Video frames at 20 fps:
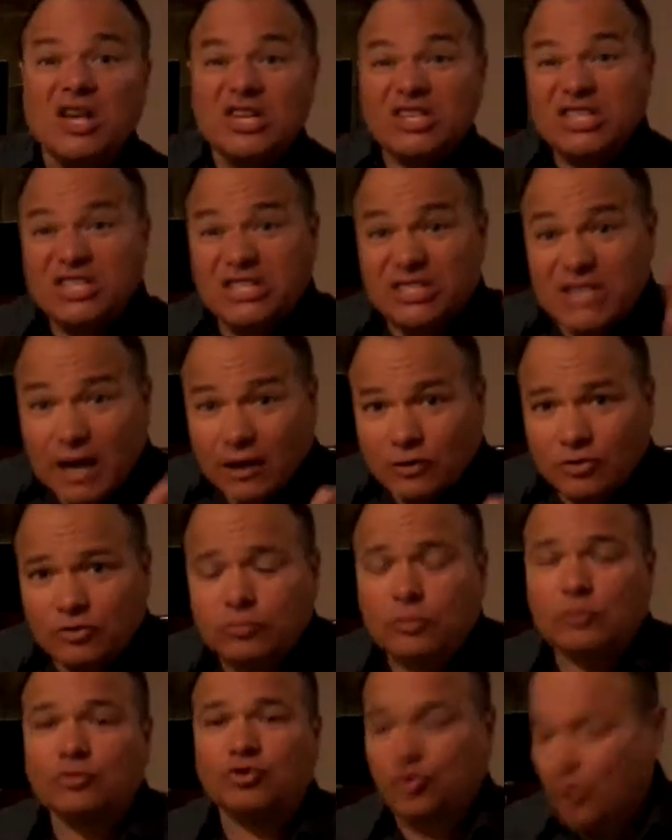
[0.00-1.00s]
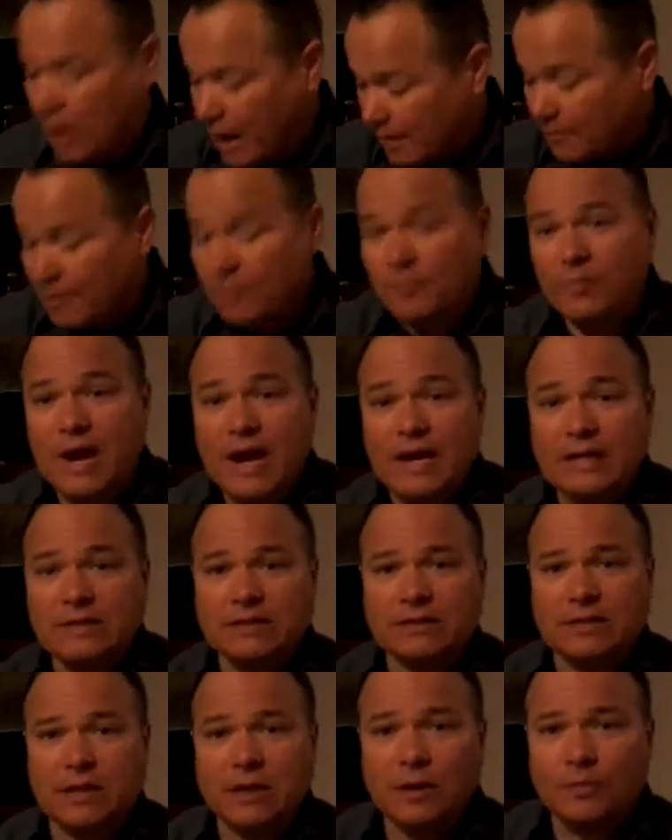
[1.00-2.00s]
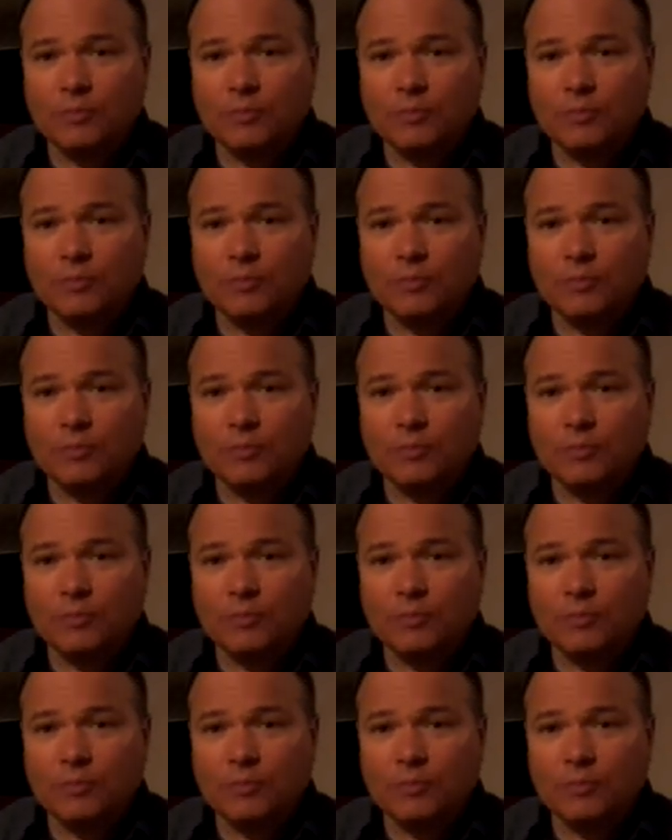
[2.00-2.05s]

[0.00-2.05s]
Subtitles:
sexual trauma-based